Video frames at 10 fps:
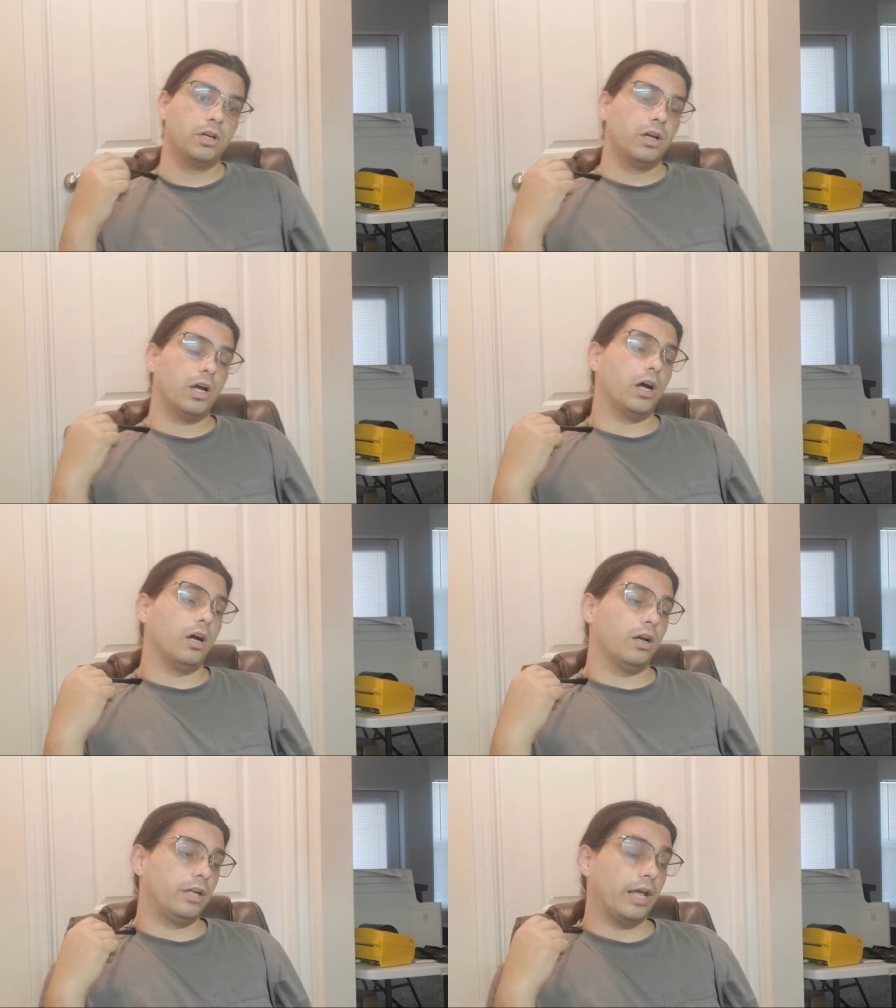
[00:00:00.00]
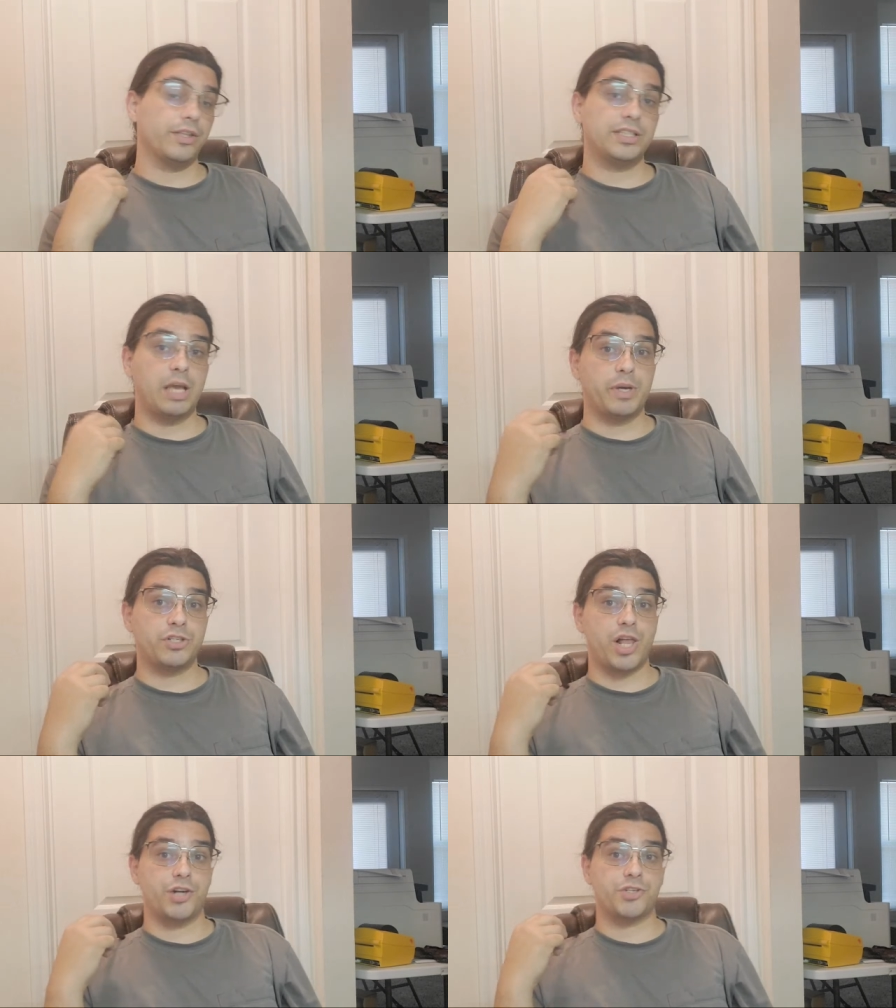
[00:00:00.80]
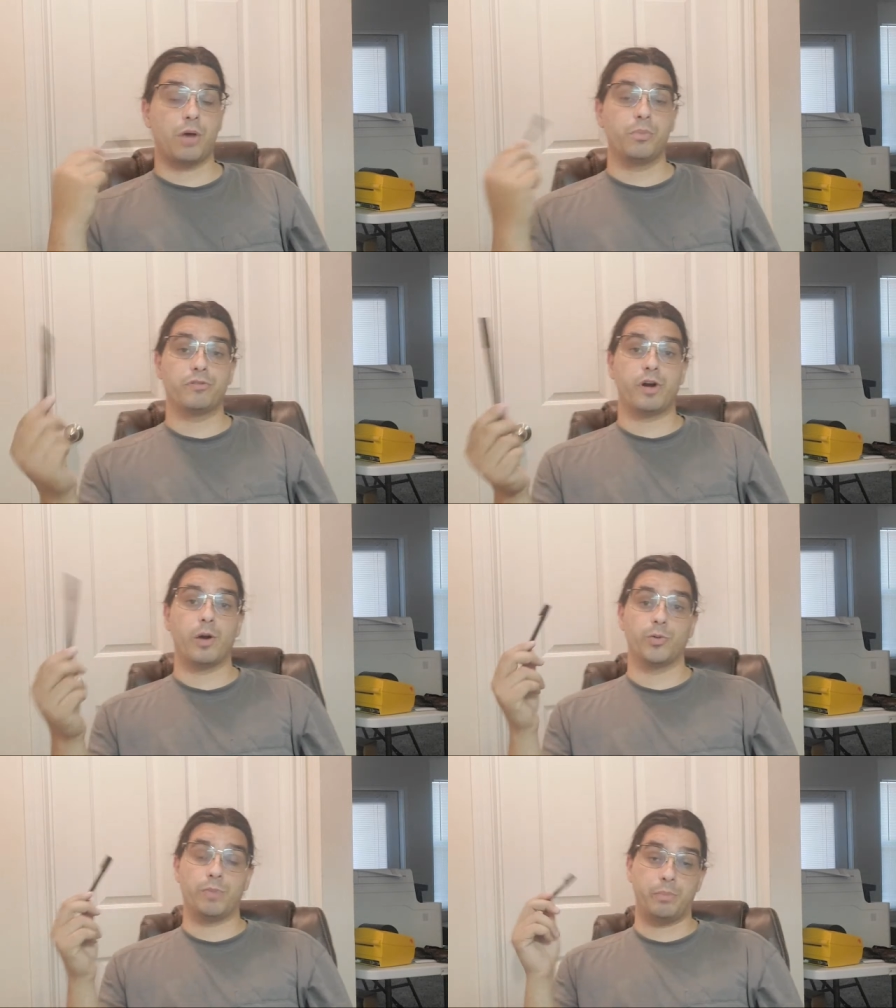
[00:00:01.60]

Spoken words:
Now, the semi-trailers, I'd move around with my